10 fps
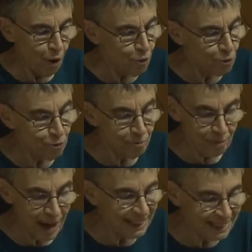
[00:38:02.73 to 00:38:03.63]
Own
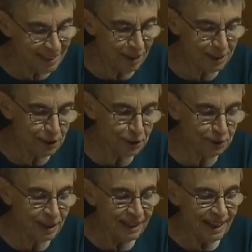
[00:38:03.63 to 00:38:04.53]
my
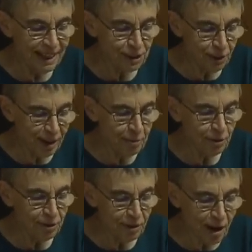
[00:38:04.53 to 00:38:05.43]
solitude, its
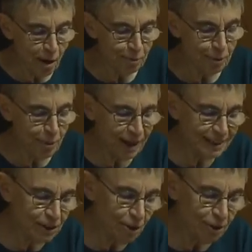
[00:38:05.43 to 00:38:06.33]

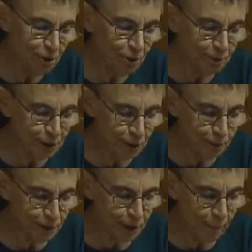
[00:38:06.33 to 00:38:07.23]
immunocompromised
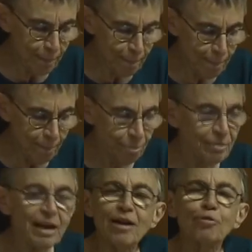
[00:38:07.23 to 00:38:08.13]
auto-absorption.
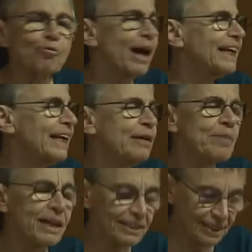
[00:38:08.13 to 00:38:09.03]
Write
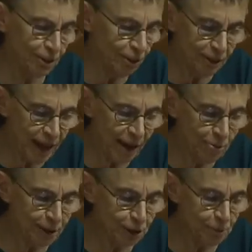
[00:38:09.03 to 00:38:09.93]
emails in her
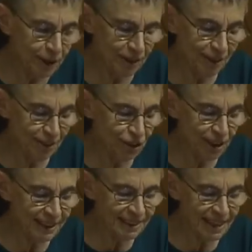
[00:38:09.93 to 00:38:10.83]
language, but
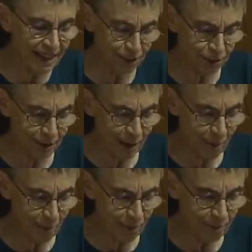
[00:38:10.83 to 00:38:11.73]
she isn't
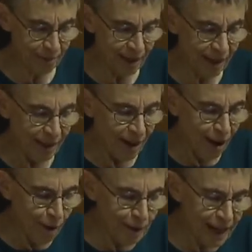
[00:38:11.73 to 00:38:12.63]
answering.
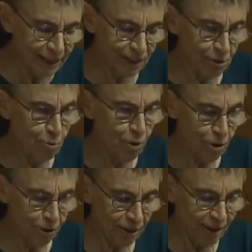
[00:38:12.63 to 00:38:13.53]
Up against the
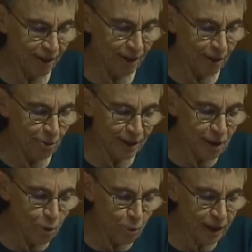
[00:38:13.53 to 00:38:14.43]
wall, with
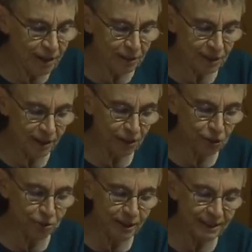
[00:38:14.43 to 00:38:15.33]
no windows on the
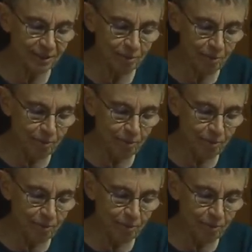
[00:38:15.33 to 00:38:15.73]
street.